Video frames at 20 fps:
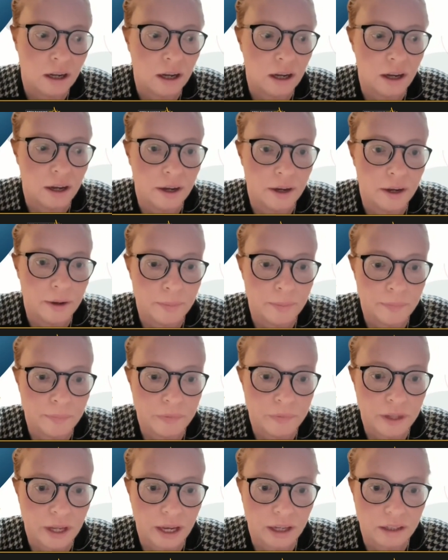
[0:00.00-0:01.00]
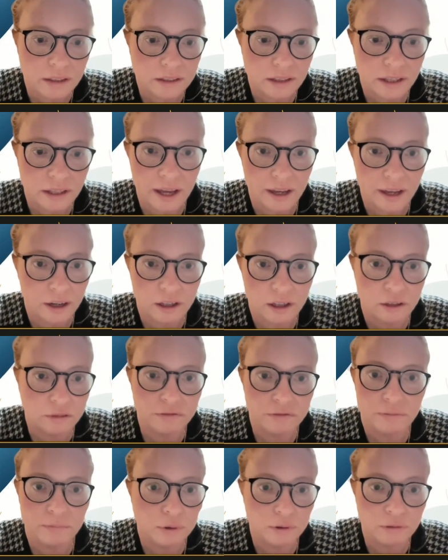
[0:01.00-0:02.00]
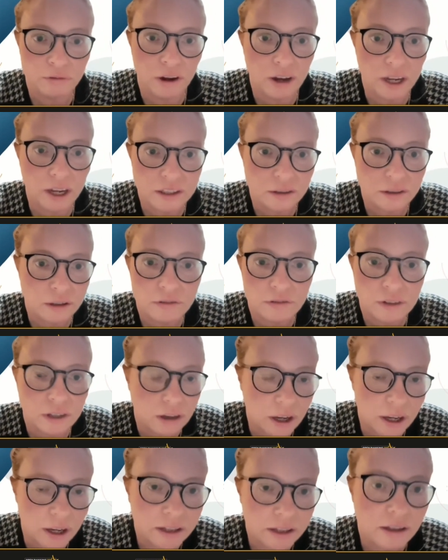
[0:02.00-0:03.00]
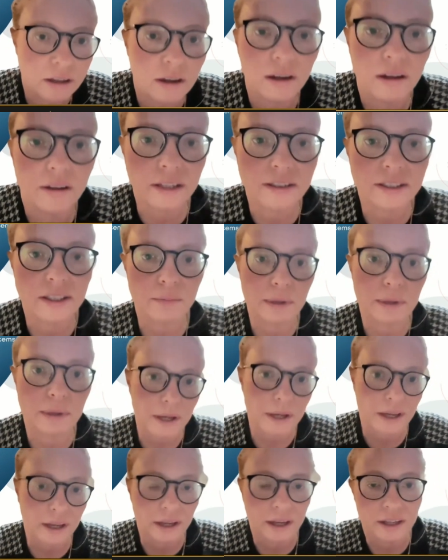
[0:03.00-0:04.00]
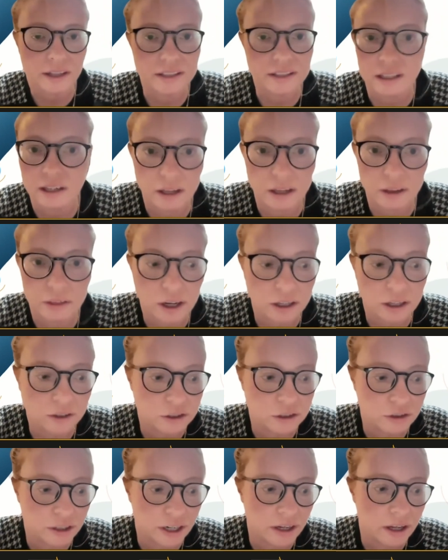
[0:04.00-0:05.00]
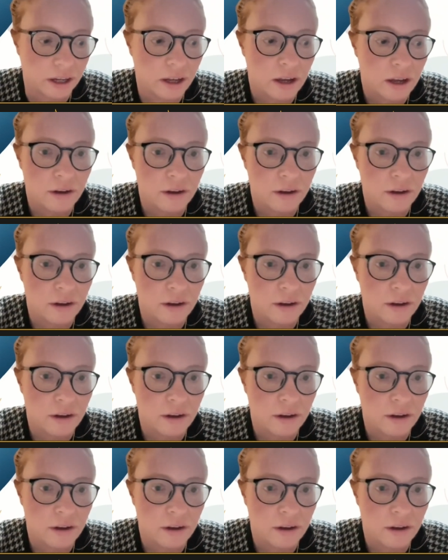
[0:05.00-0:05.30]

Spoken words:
and their kind of provider, if you like, their TPP is in another country.